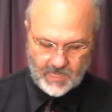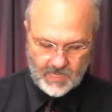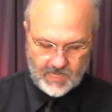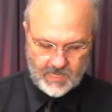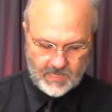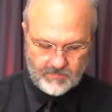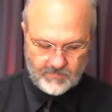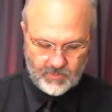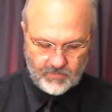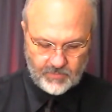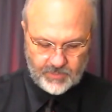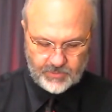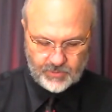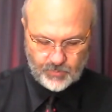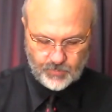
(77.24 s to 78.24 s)
I'm
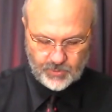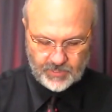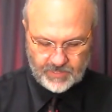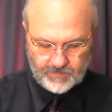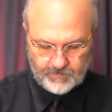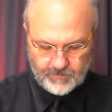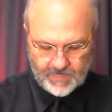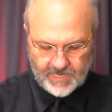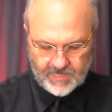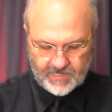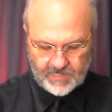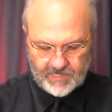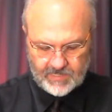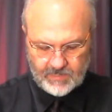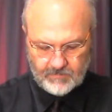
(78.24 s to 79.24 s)
going to put it
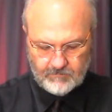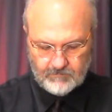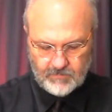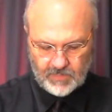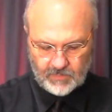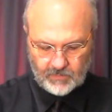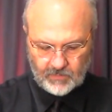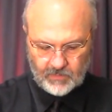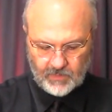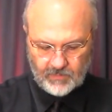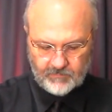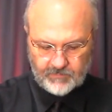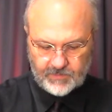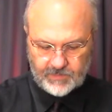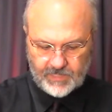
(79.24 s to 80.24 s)
back in the middle
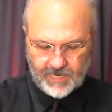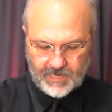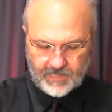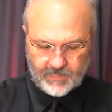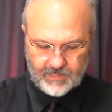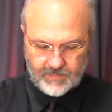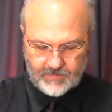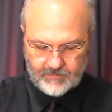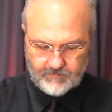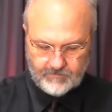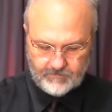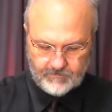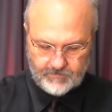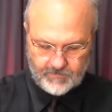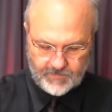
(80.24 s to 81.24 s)
of the deck.
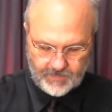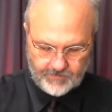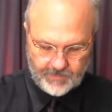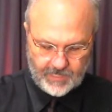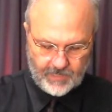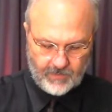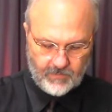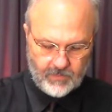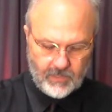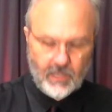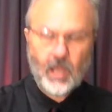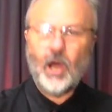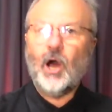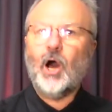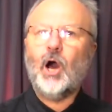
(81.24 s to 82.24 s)
There we go.
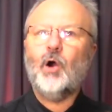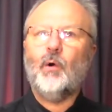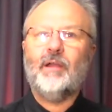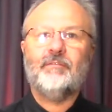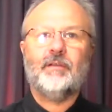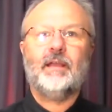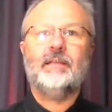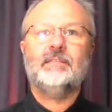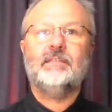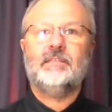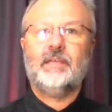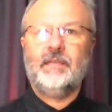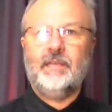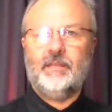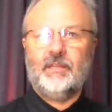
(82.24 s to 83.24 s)
Oh, I forgot to
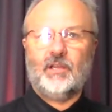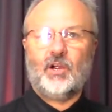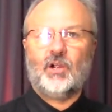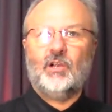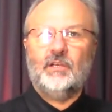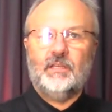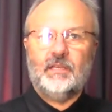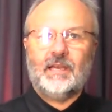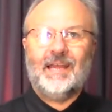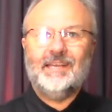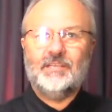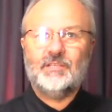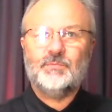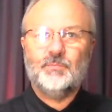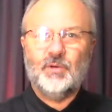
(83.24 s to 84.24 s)
tell you, the card that I
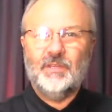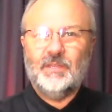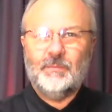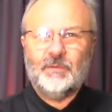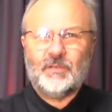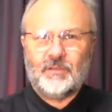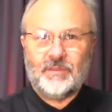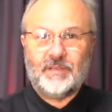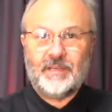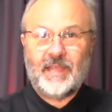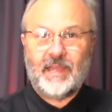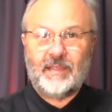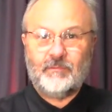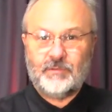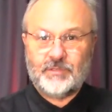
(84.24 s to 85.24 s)
just put in the middle of the
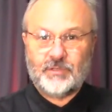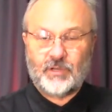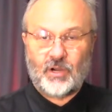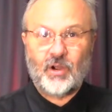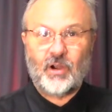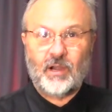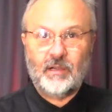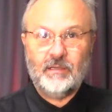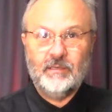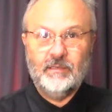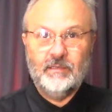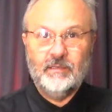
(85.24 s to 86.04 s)
deck was your card.